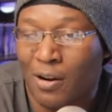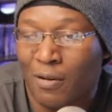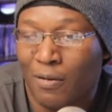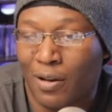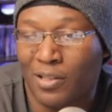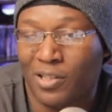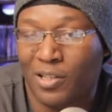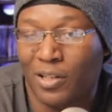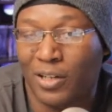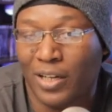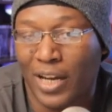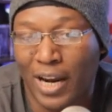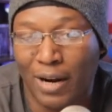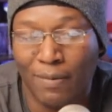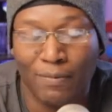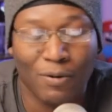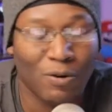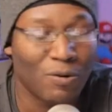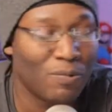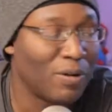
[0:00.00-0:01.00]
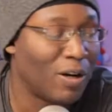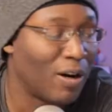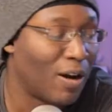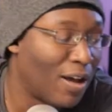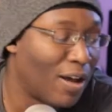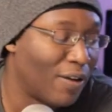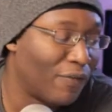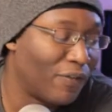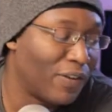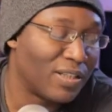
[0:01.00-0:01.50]
But your game room, your
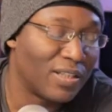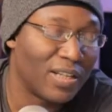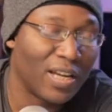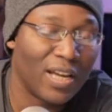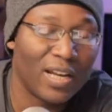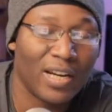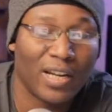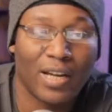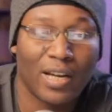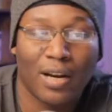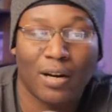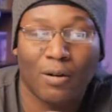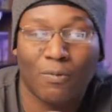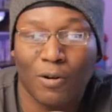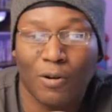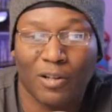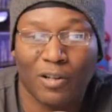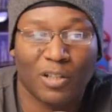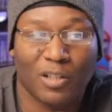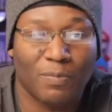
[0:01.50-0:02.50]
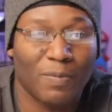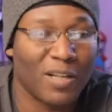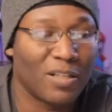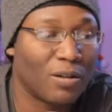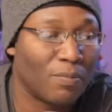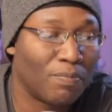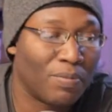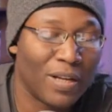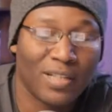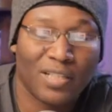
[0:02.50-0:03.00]
office, any kind of workspace
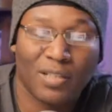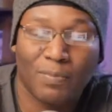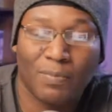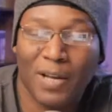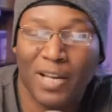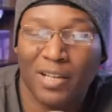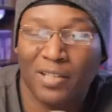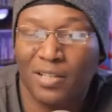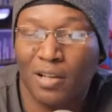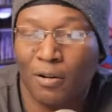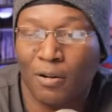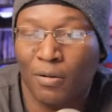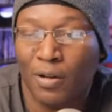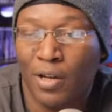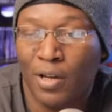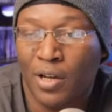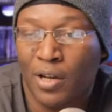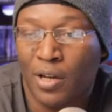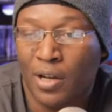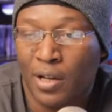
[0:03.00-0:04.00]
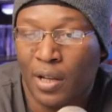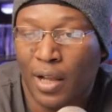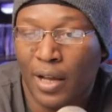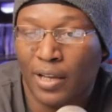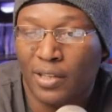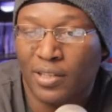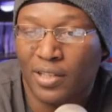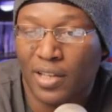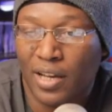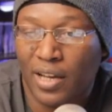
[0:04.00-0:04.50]
or play space. So,
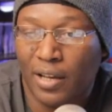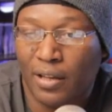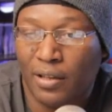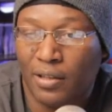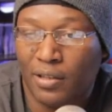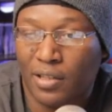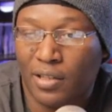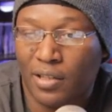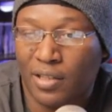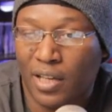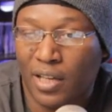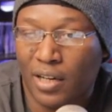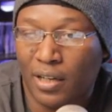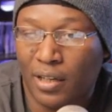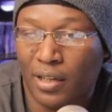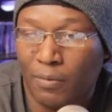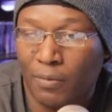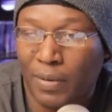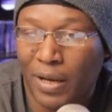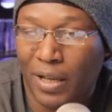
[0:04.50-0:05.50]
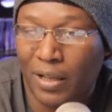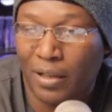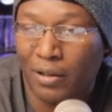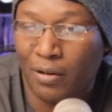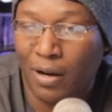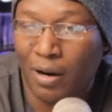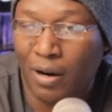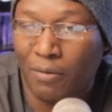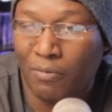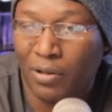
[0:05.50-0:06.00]
like I said, just get it little by
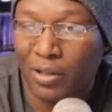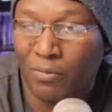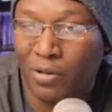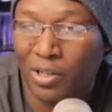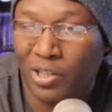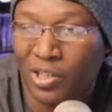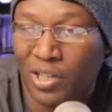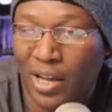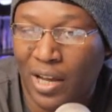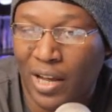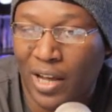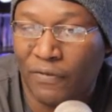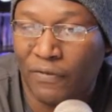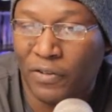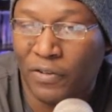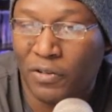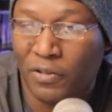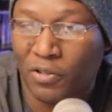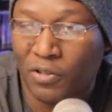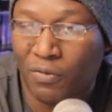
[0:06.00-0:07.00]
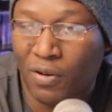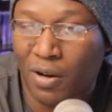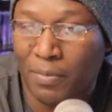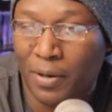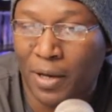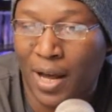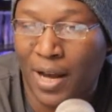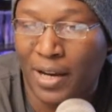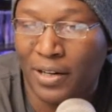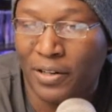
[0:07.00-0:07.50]
little. I really wish I had
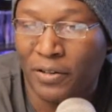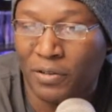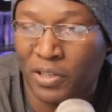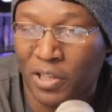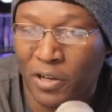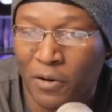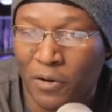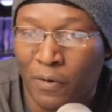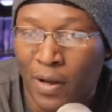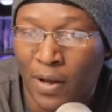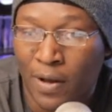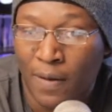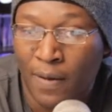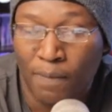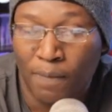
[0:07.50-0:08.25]
Futurama. I do too.